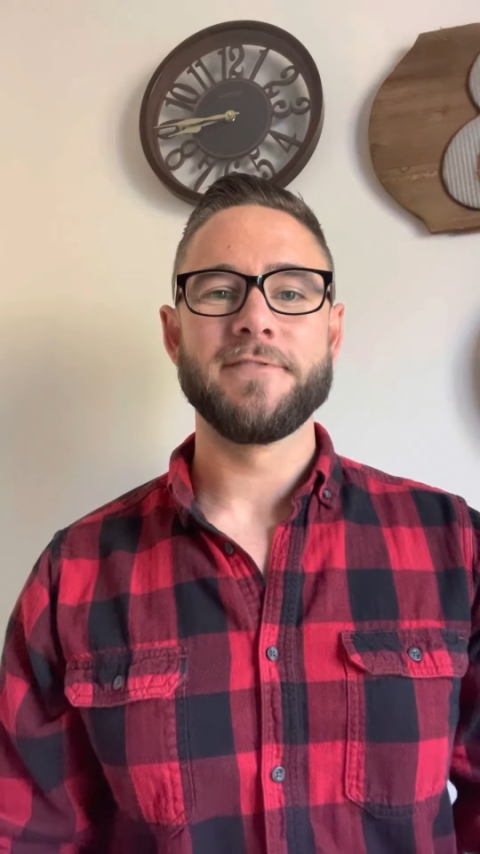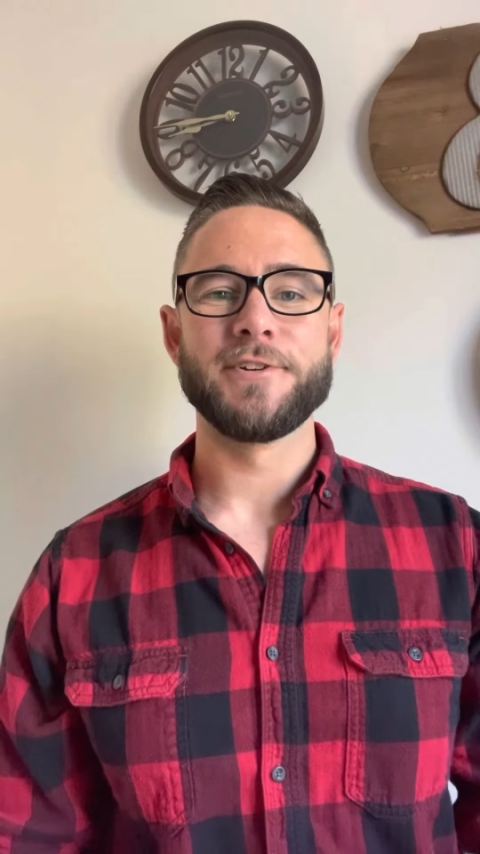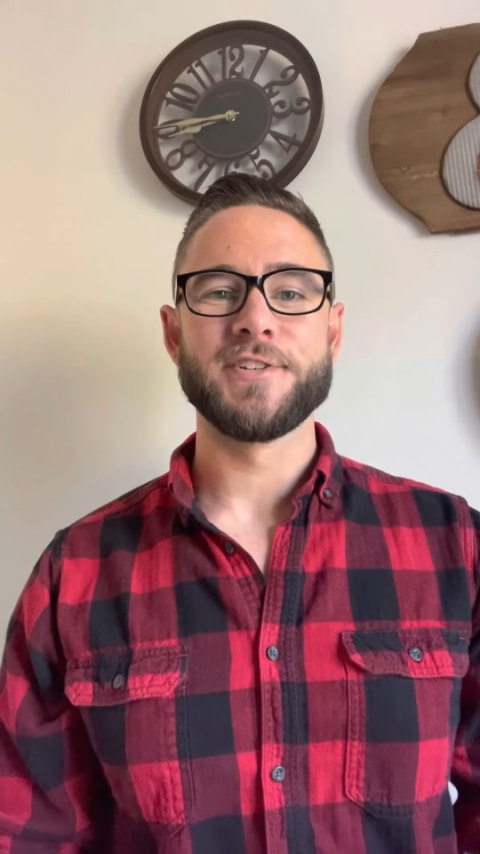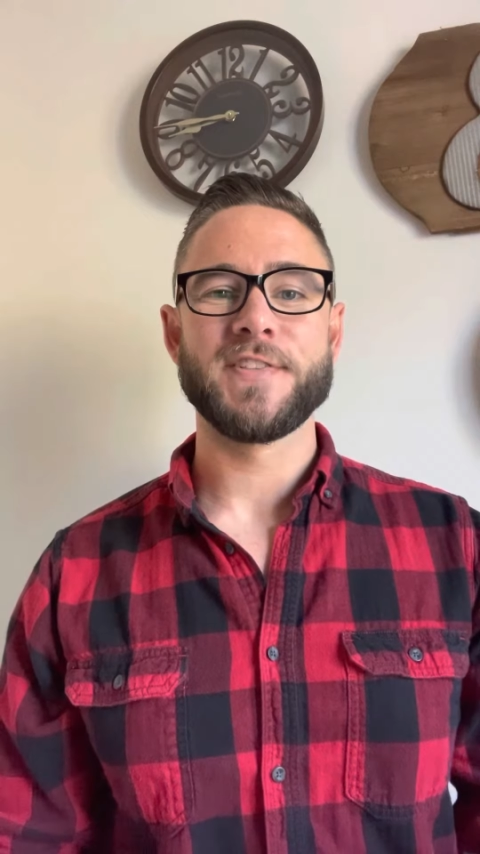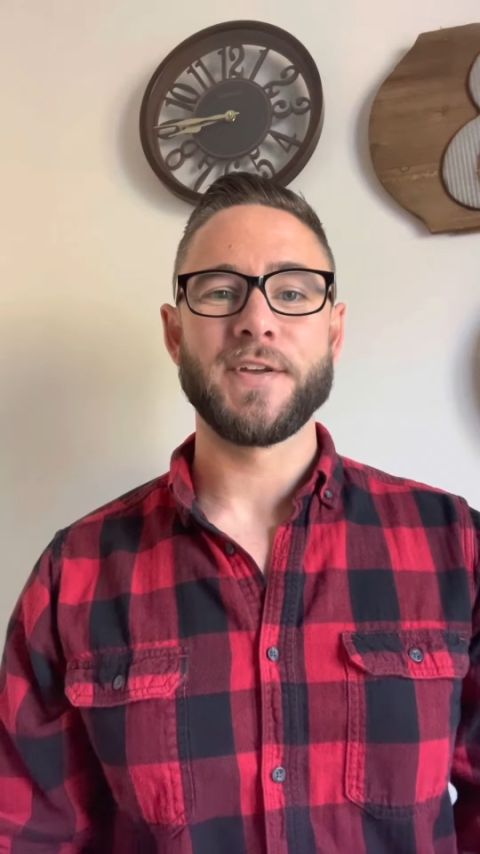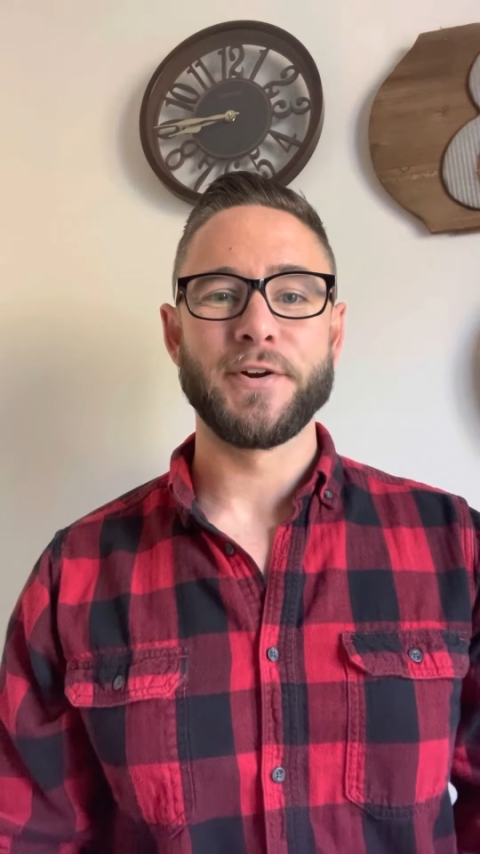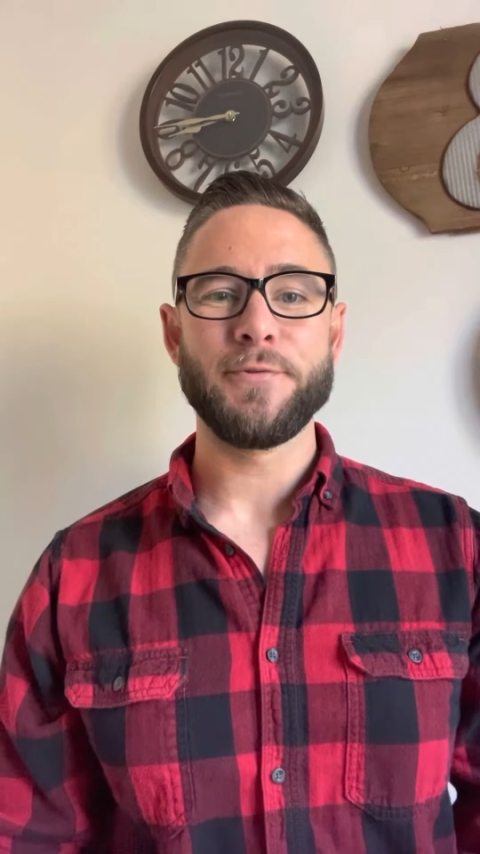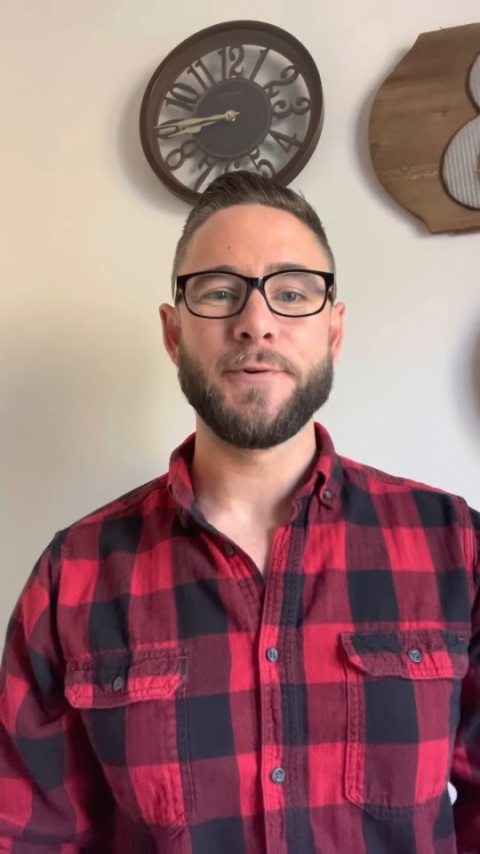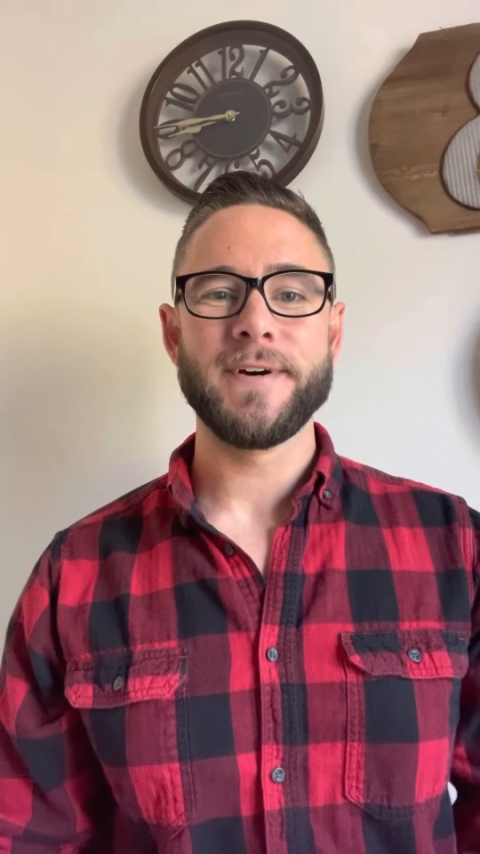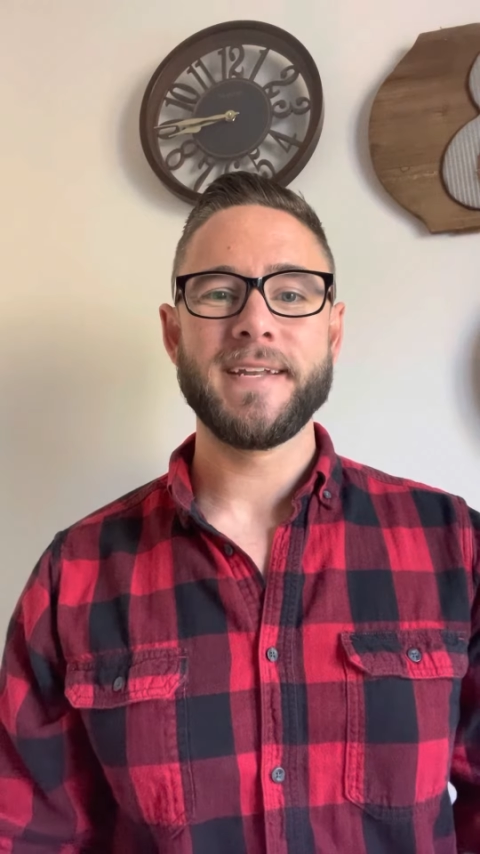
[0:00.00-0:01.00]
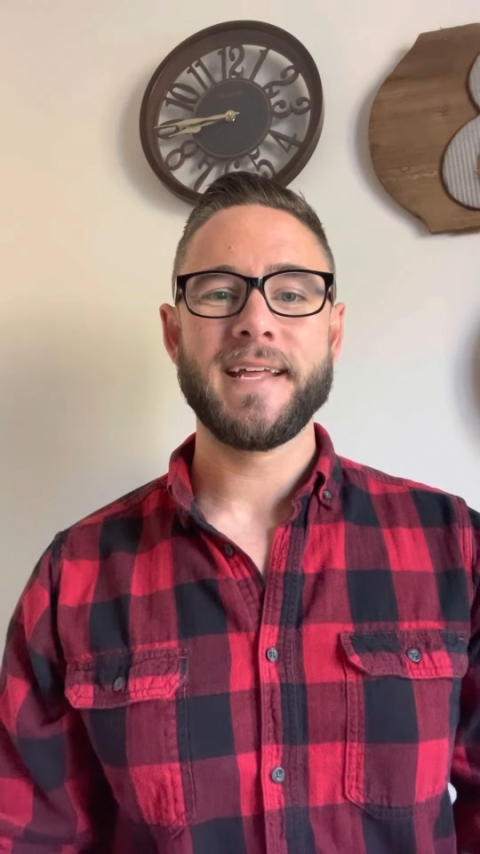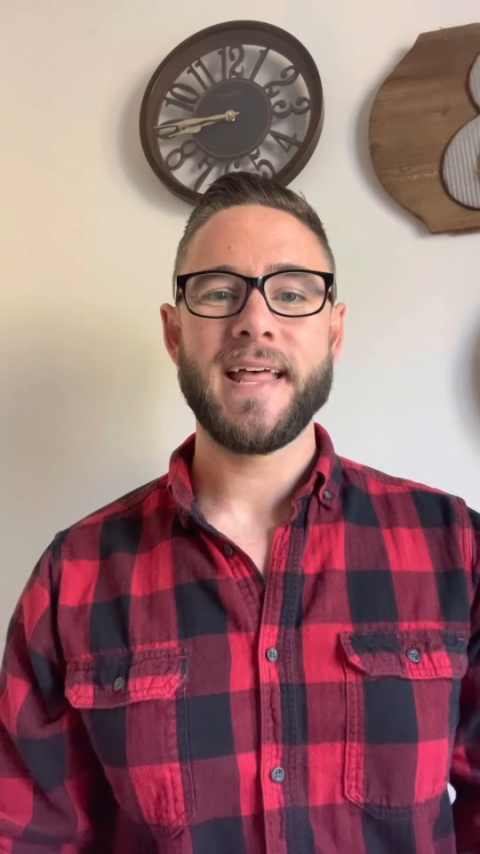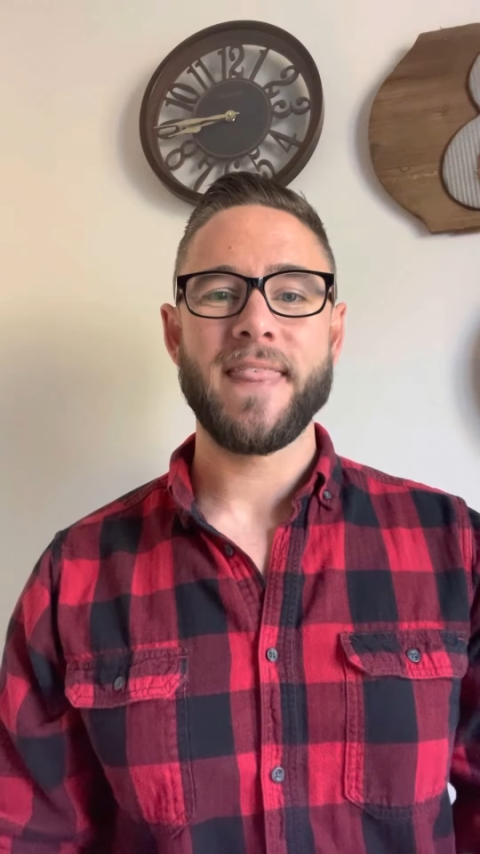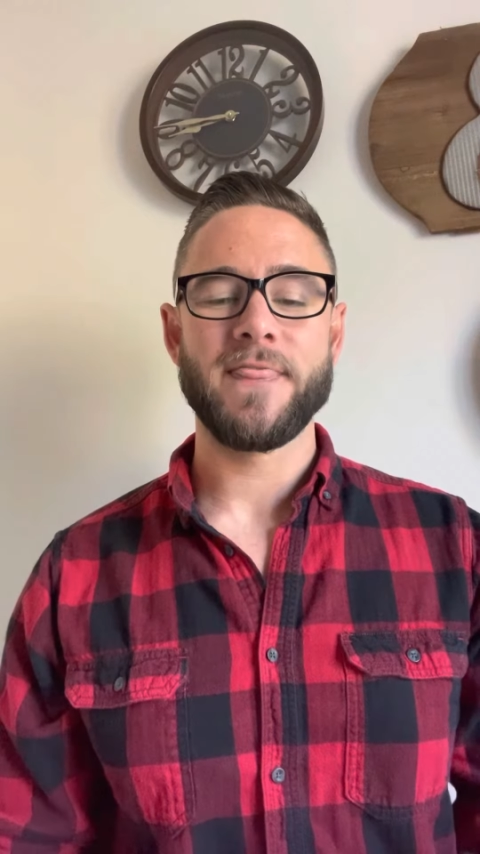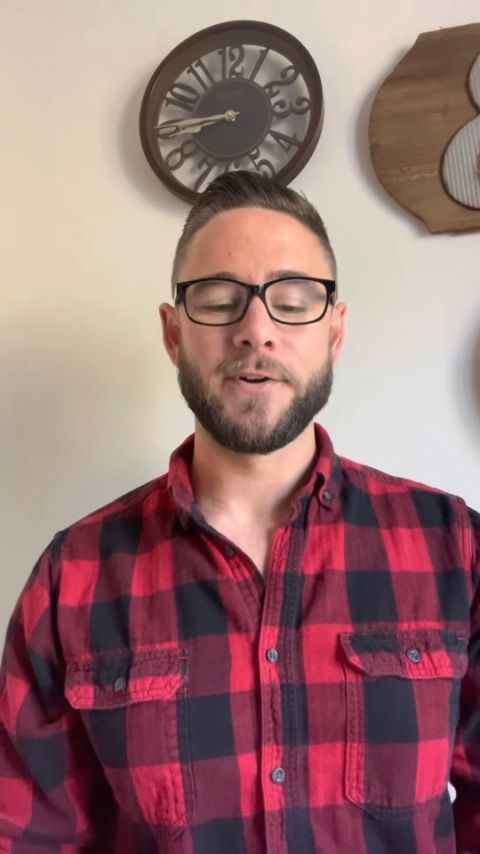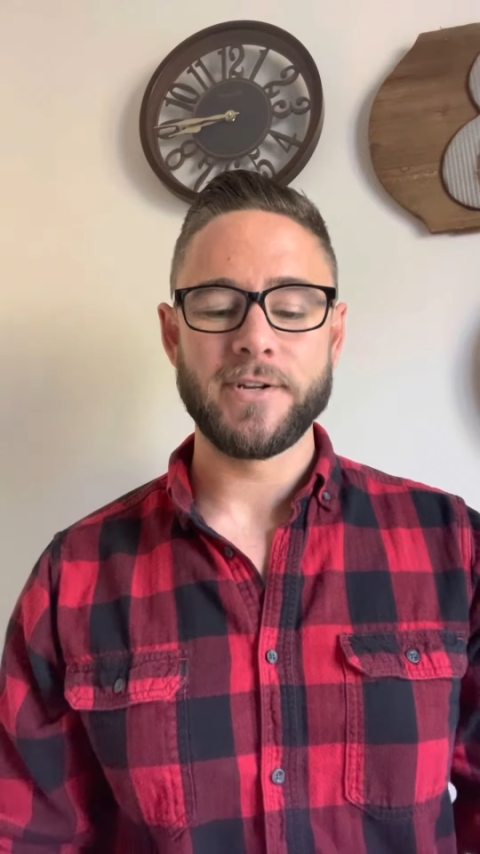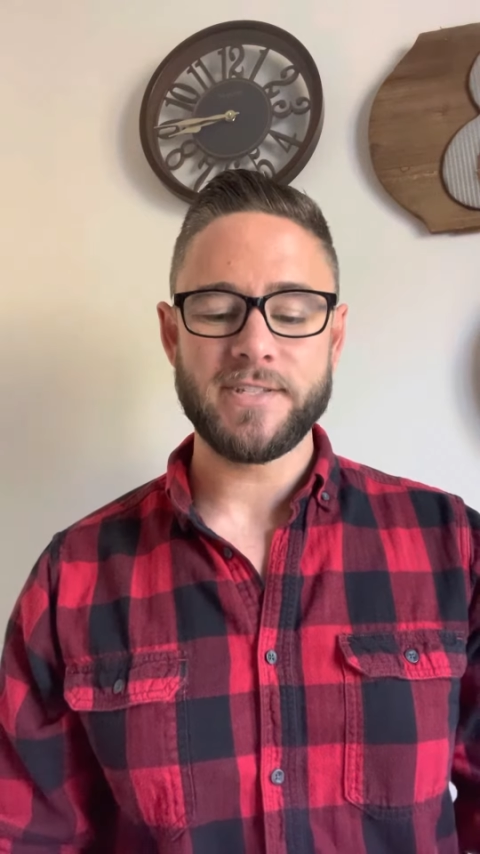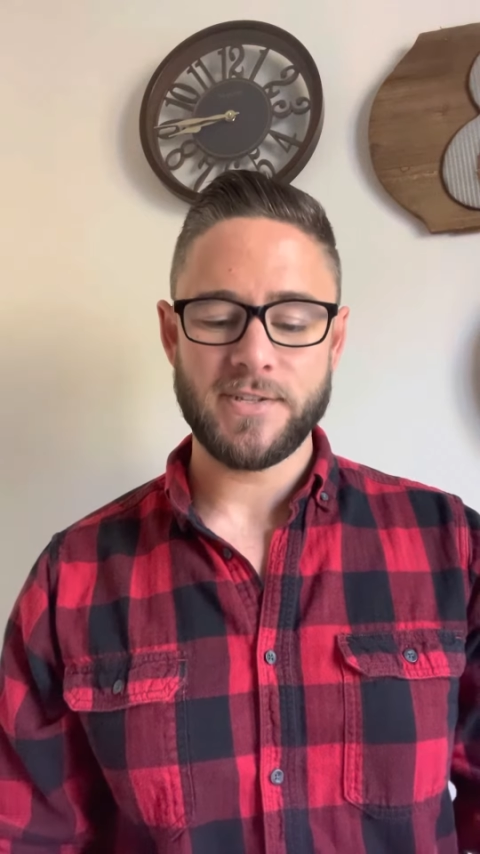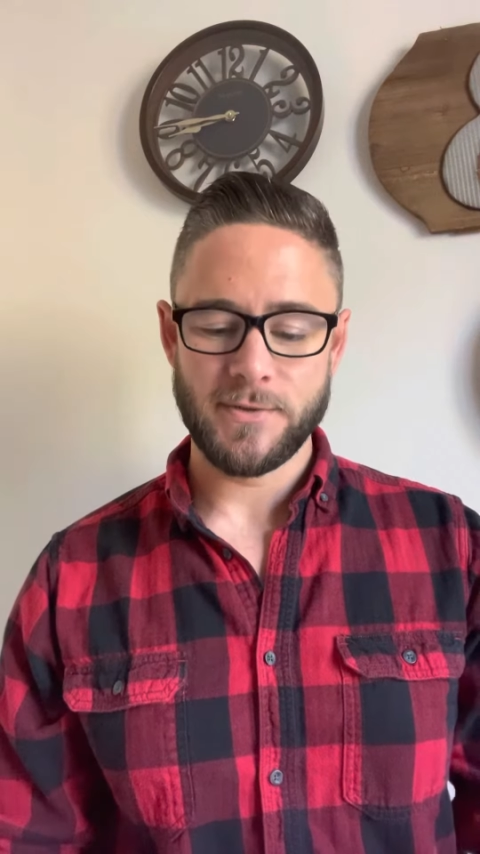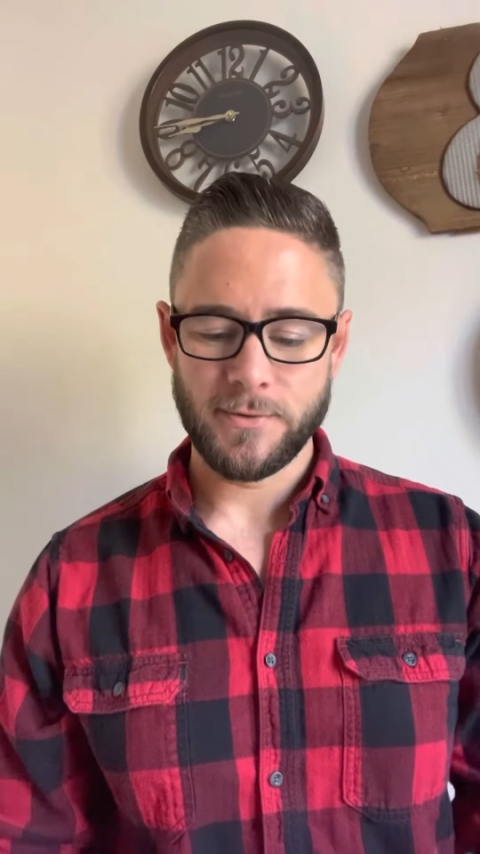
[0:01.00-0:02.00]
verses 31 and
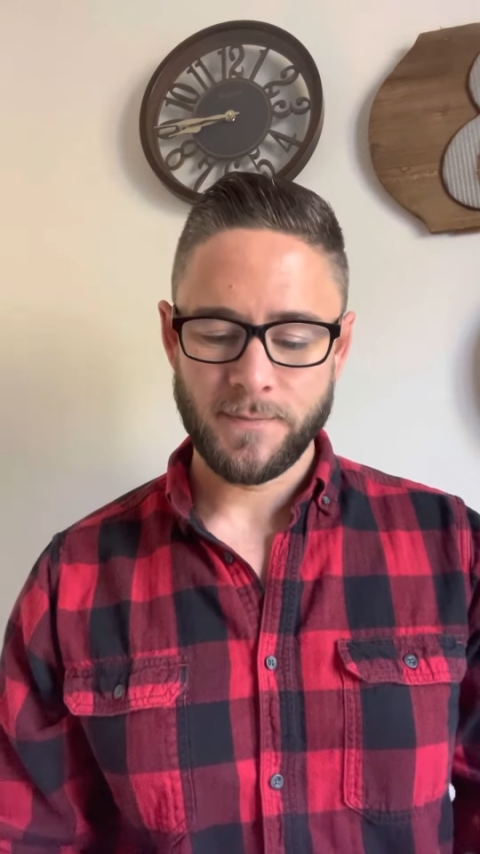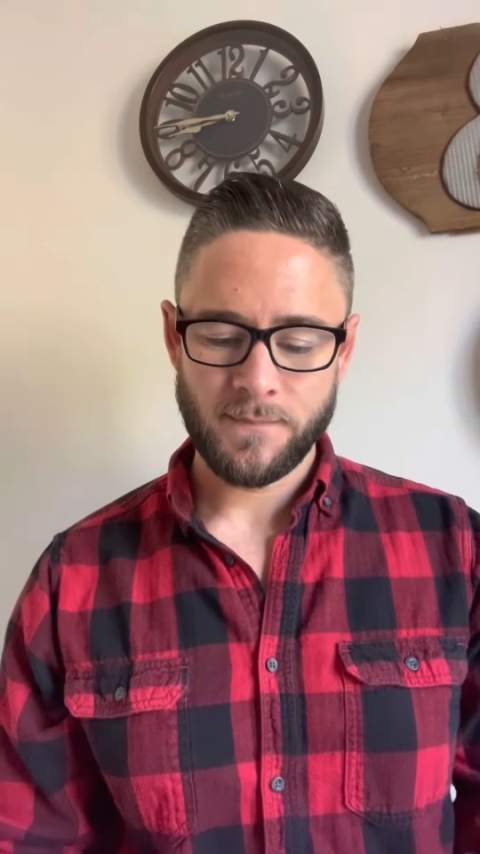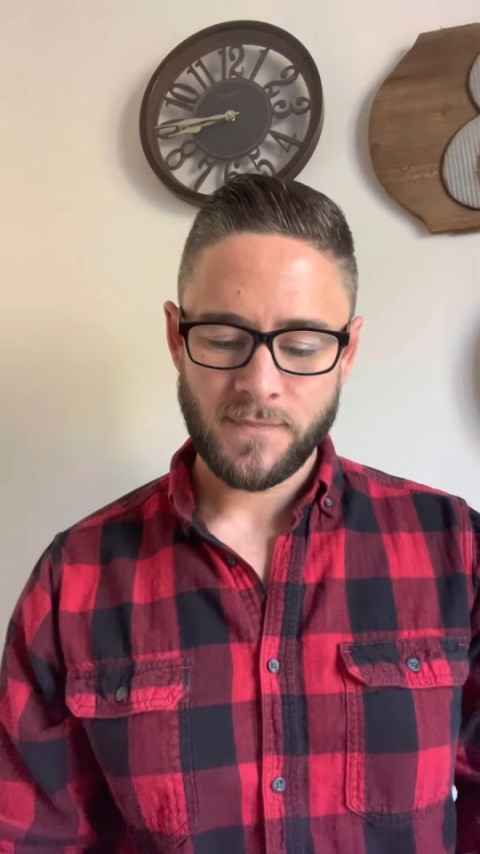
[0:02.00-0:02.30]
32,